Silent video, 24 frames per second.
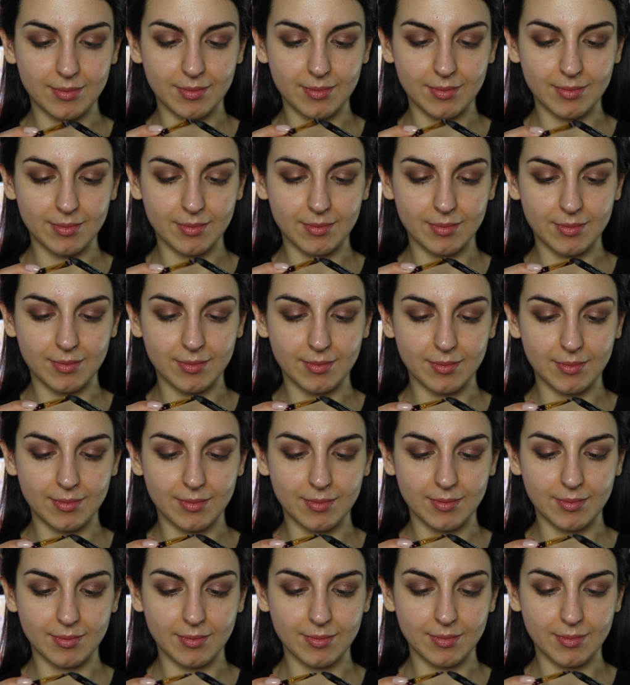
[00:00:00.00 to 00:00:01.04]
and I'm
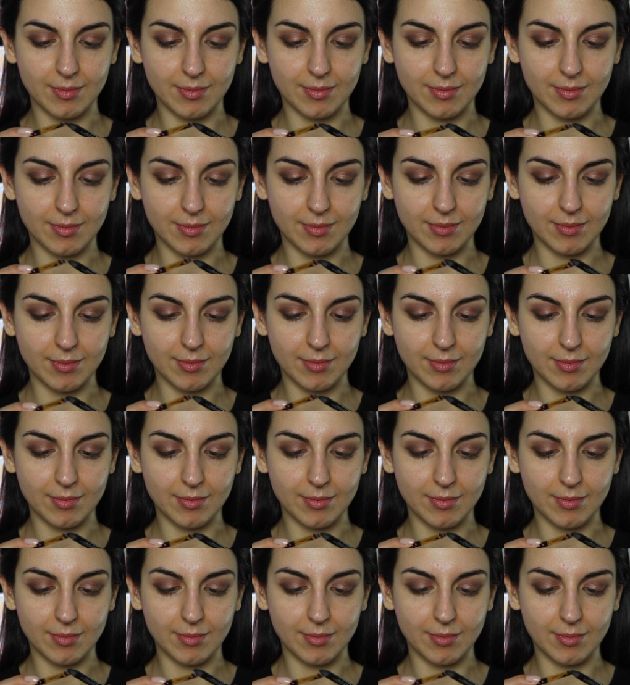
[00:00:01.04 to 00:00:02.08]
applying it tightly to the
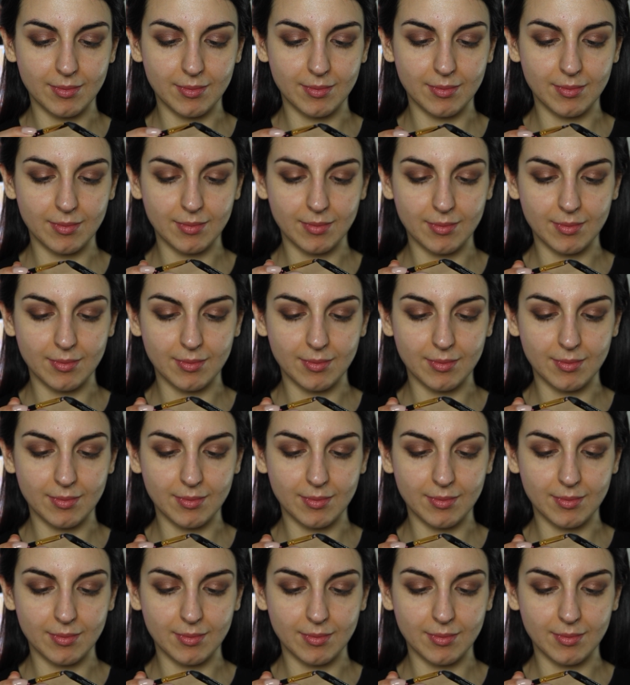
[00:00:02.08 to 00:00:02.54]
lash line with a liner